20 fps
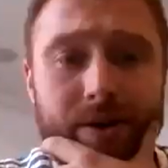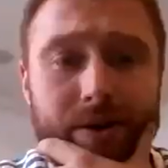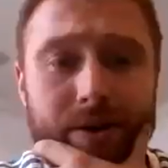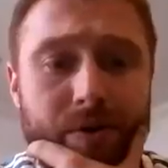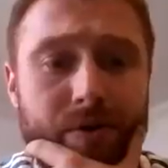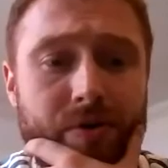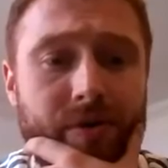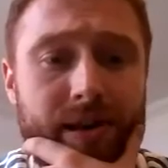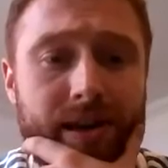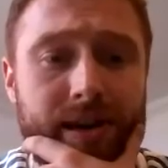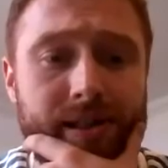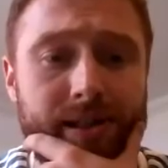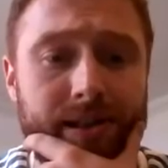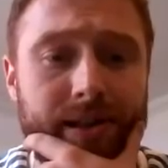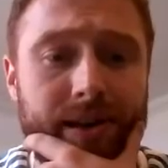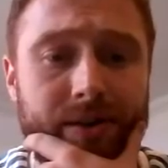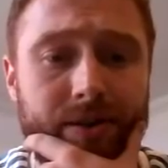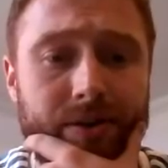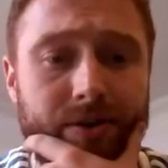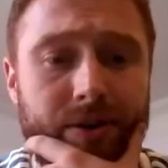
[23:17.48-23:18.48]

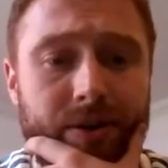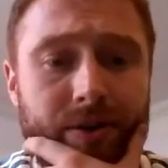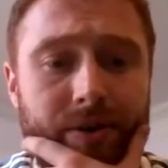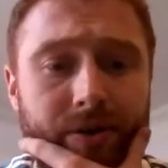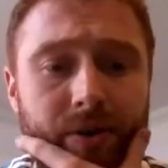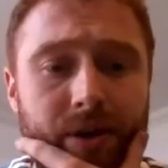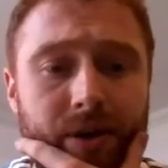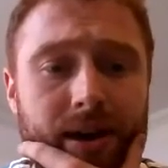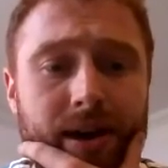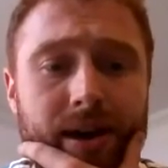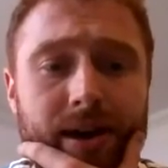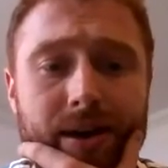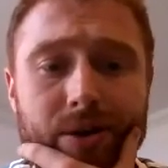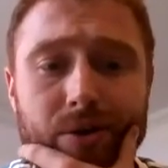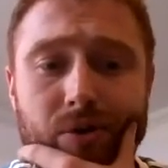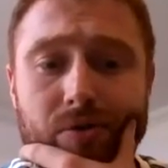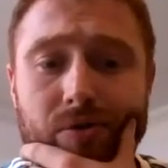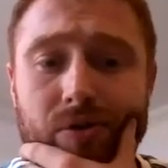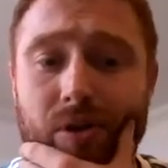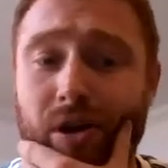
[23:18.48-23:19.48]
gooselaneclinic.co.uk,
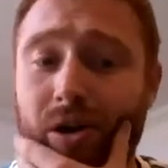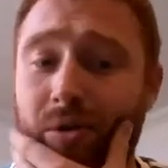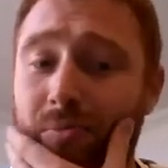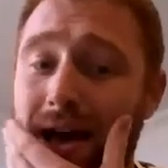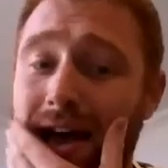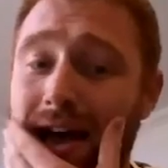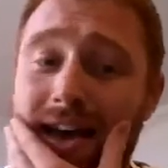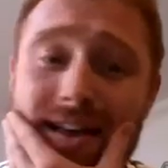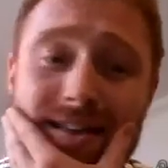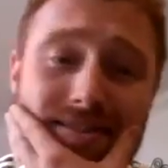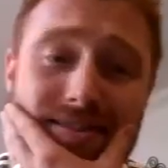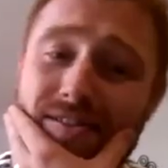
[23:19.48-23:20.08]
or Tom at